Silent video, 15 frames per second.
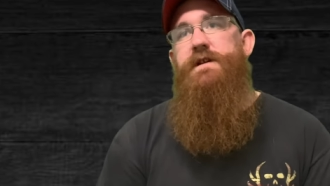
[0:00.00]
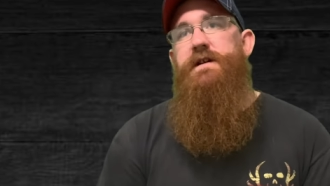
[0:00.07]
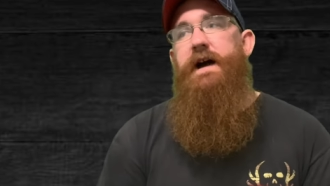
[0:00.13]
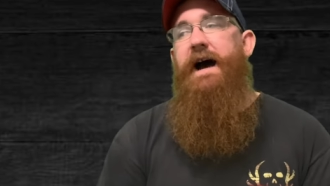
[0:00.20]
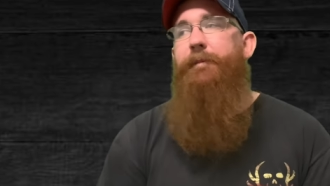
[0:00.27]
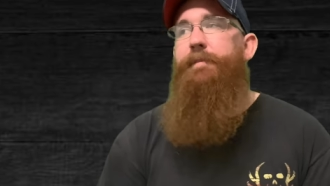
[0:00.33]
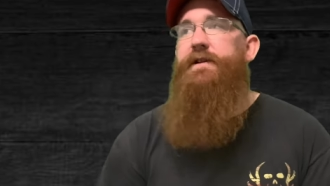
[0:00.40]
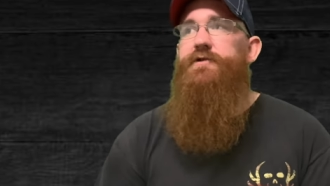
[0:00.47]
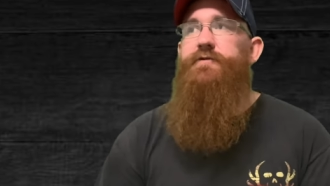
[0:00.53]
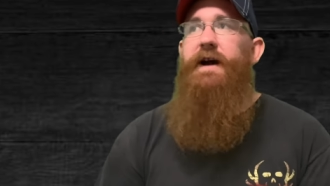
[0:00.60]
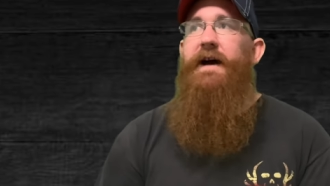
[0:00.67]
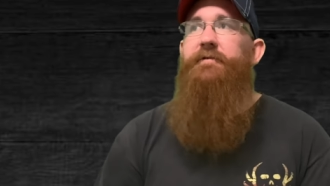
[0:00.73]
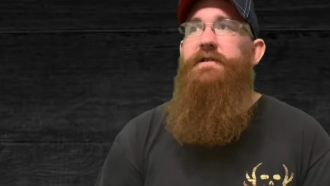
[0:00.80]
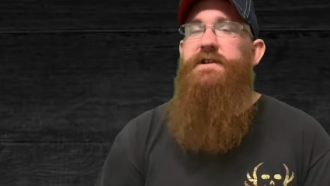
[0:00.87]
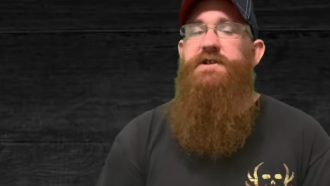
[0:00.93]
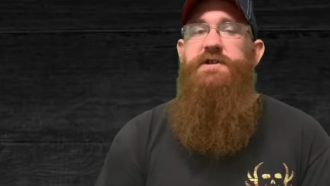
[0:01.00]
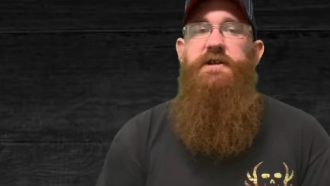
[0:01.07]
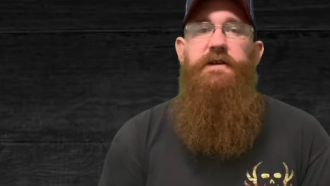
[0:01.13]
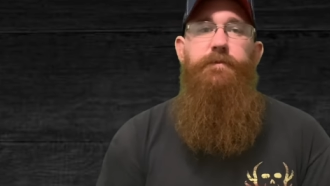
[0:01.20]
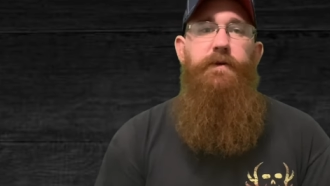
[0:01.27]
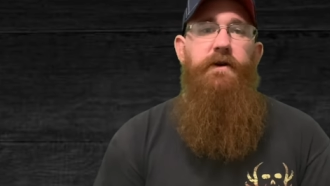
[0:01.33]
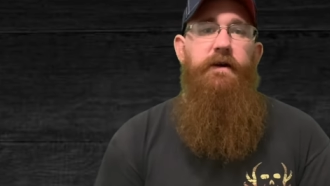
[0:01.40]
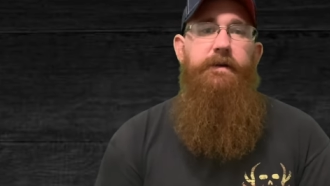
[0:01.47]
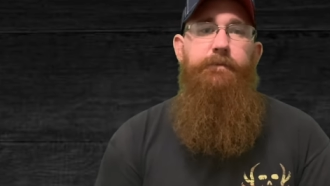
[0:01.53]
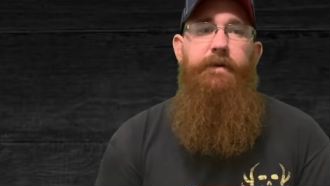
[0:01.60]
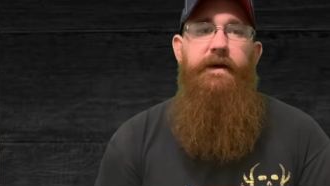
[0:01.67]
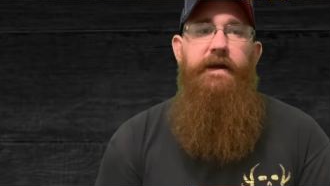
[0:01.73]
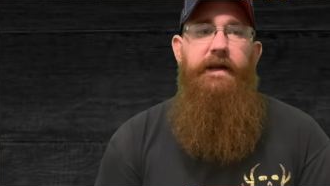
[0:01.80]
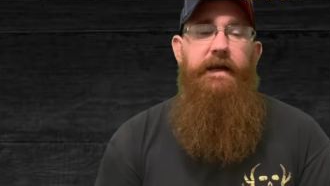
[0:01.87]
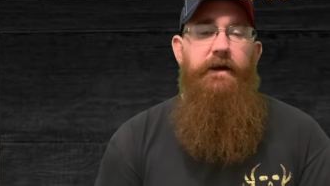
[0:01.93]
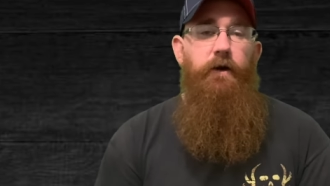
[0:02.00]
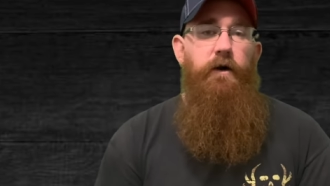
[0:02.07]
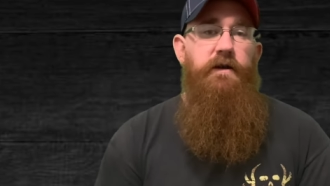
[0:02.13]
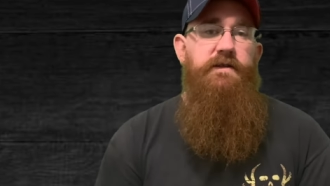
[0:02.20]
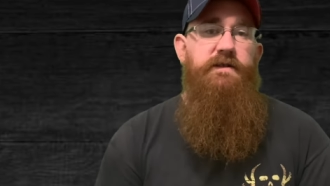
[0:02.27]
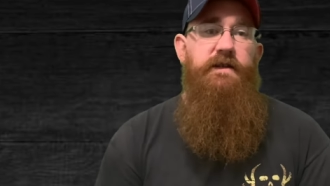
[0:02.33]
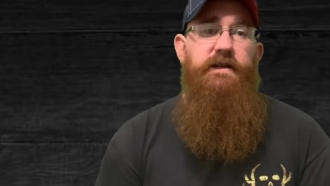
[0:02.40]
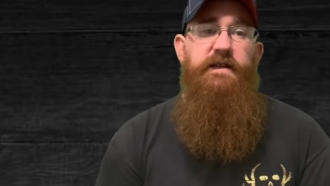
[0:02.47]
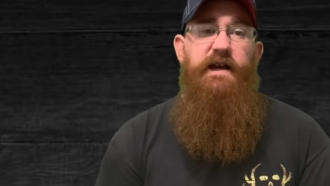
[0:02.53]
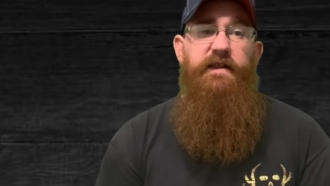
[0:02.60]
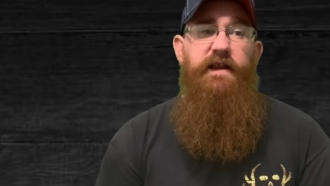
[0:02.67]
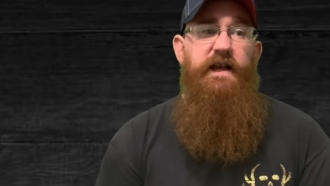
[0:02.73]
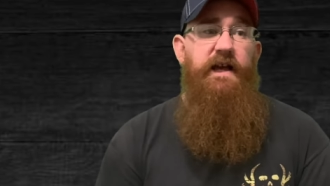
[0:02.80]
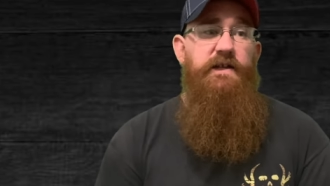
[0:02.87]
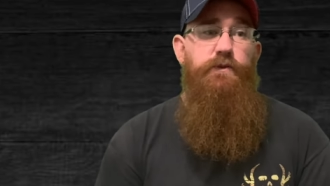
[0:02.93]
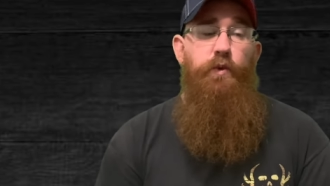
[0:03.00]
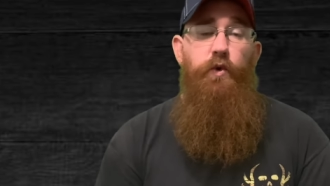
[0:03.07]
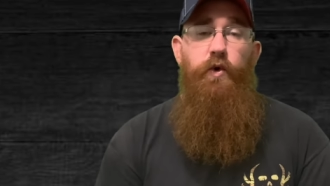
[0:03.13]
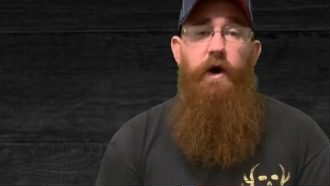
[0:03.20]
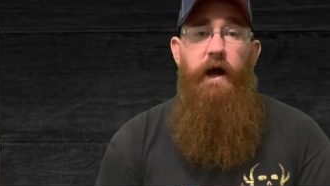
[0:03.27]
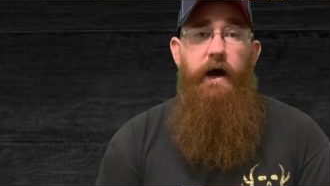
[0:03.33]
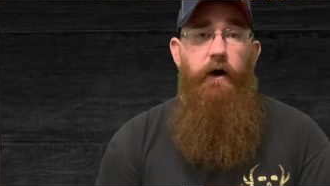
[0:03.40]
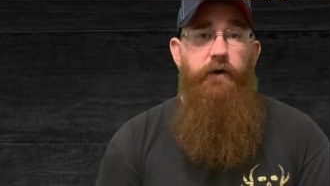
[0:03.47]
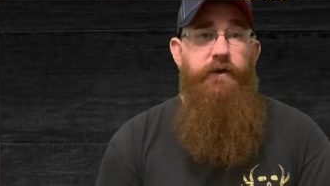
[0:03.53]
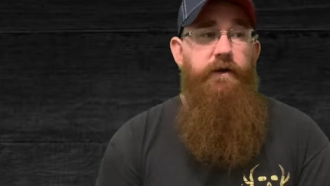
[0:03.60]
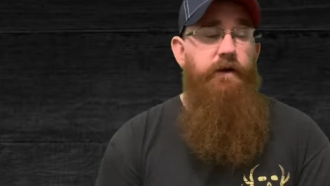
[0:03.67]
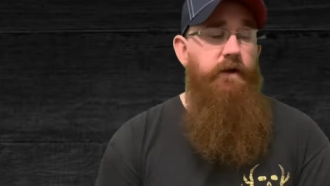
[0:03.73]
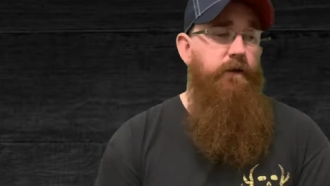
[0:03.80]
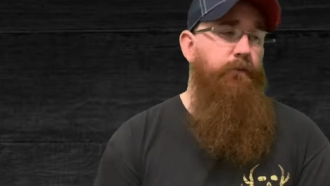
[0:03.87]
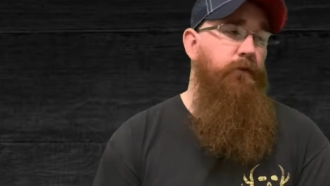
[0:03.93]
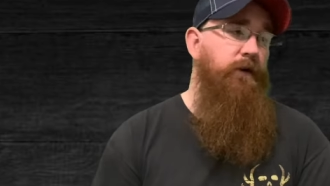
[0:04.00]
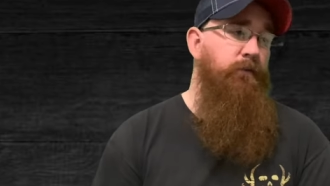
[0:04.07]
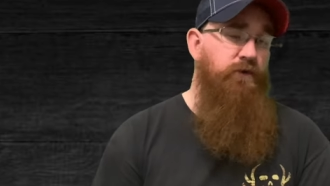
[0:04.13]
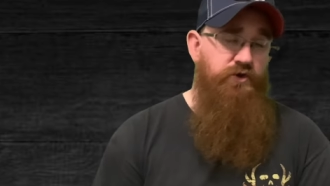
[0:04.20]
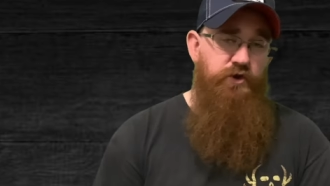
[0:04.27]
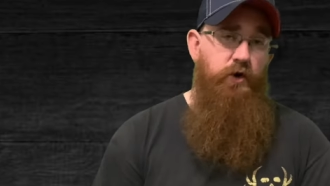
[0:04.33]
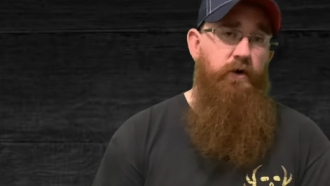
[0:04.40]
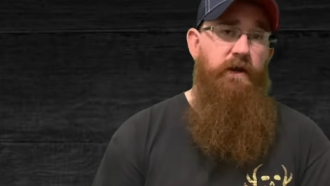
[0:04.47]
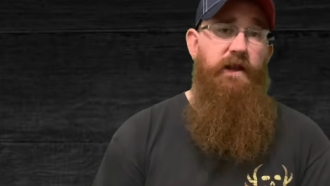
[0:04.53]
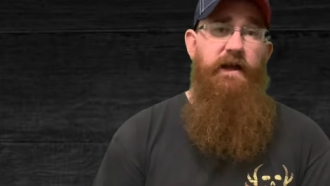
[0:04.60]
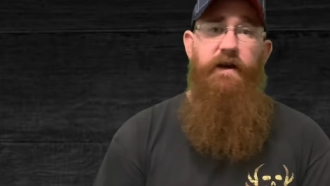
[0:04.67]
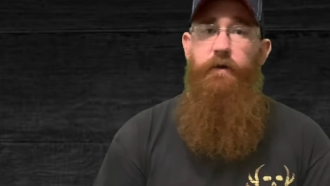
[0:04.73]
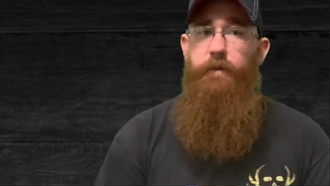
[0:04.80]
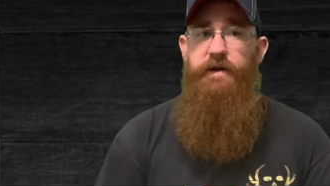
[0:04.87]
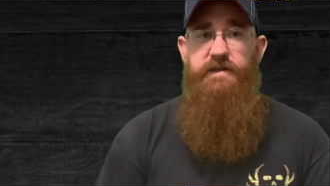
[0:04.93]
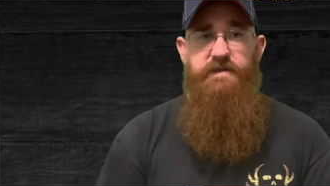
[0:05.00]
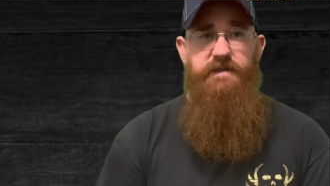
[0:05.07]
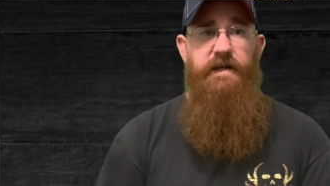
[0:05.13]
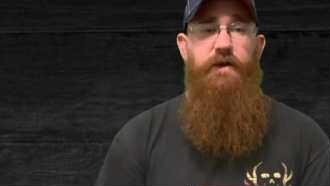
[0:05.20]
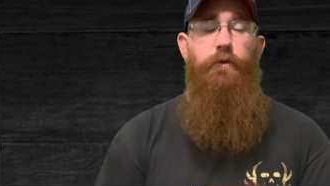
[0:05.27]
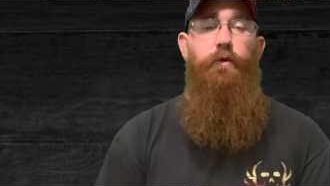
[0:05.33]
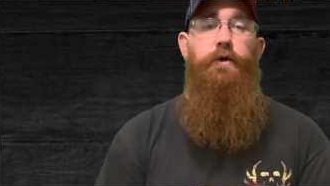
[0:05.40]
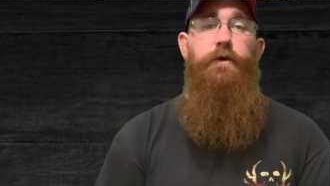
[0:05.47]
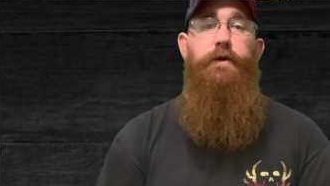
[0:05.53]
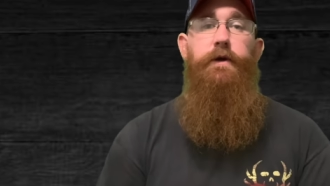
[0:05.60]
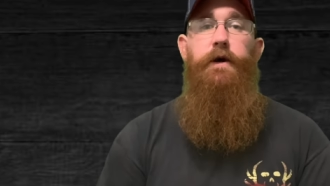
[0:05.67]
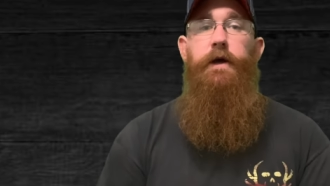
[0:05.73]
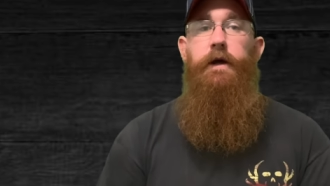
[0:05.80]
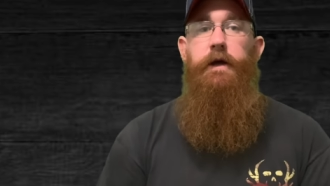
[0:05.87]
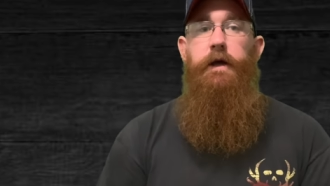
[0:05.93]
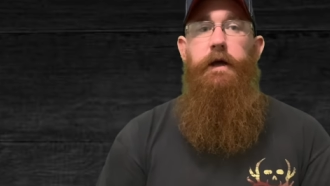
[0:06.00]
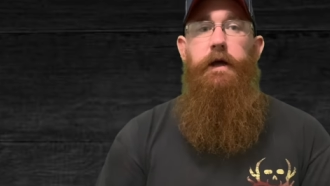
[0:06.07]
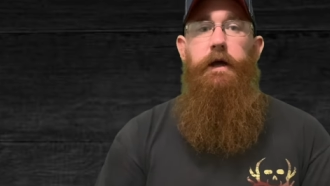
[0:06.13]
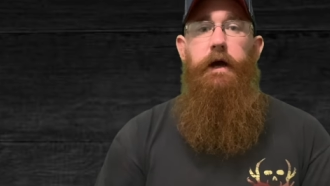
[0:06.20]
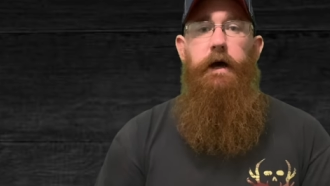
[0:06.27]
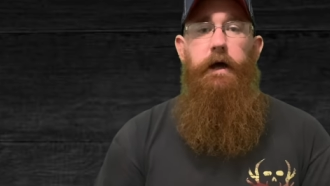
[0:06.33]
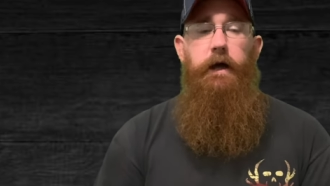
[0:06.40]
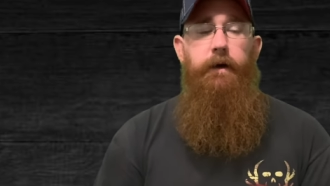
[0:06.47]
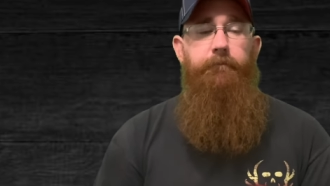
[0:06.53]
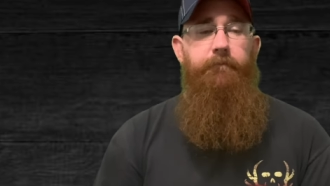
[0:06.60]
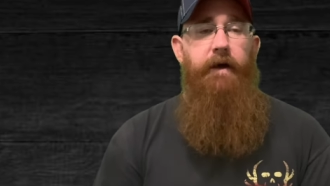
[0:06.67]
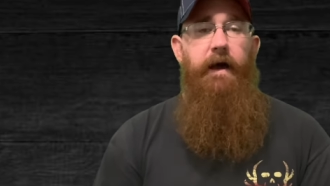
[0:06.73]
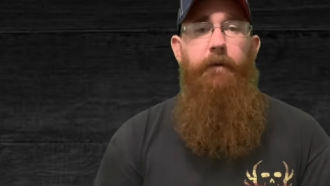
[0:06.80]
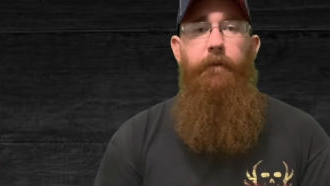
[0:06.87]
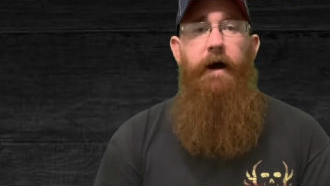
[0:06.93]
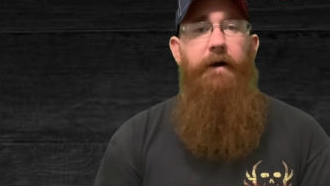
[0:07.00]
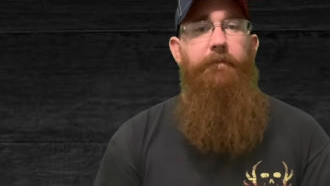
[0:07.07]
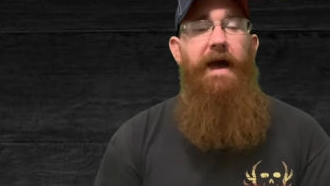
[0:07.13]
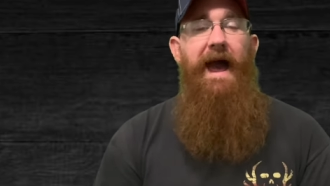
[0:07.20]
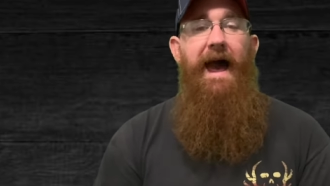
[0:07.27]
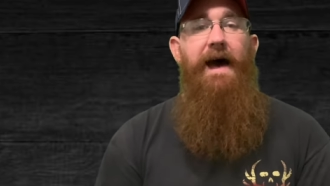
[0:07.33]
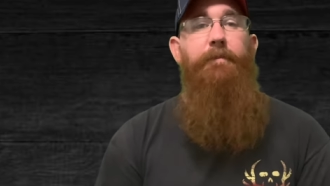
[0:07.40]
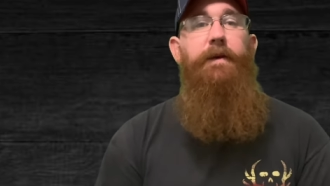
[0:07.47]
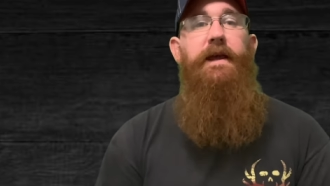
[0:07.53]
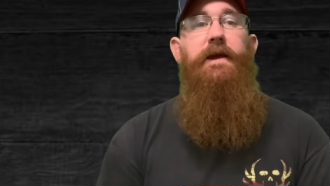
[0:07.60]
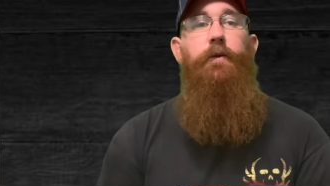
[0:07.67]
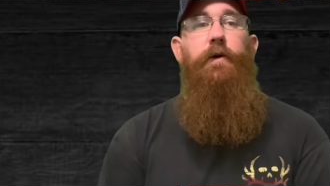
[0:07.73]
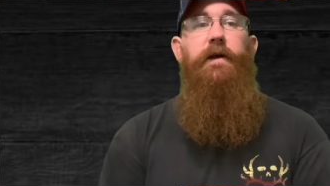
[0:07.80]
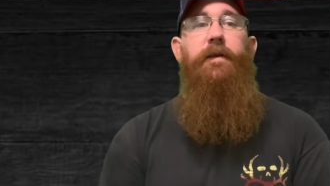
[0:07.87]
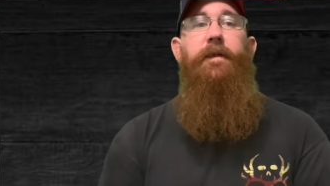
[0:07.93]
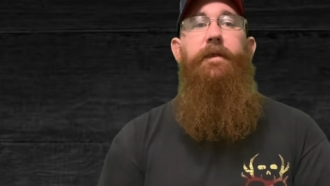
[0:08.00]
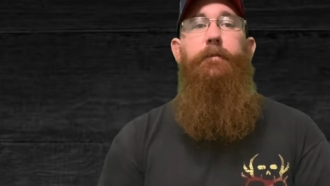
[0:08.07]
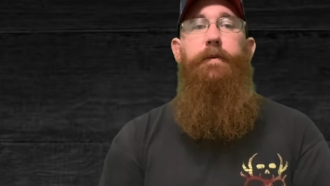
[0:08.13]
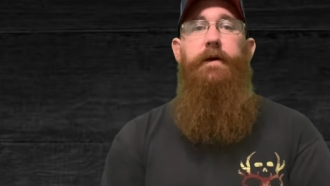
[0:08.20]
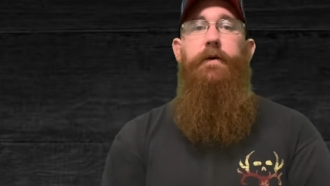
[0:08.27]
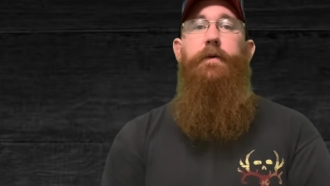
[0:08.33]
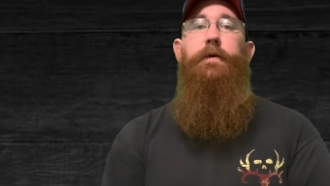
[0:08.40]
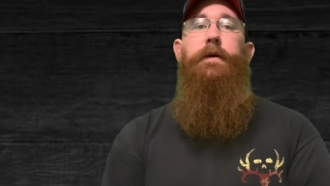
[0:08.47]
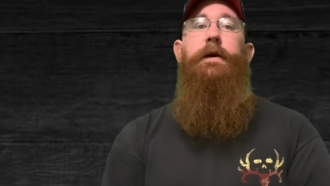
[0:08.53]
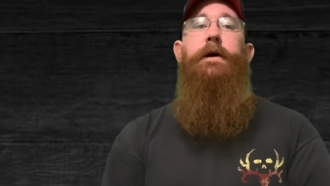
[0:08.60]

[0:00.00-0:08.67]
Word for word: I've been driving this Jeep a good bit, and honestly, nothing has wore out prematurely like everybody said it would. I'm happy with the build.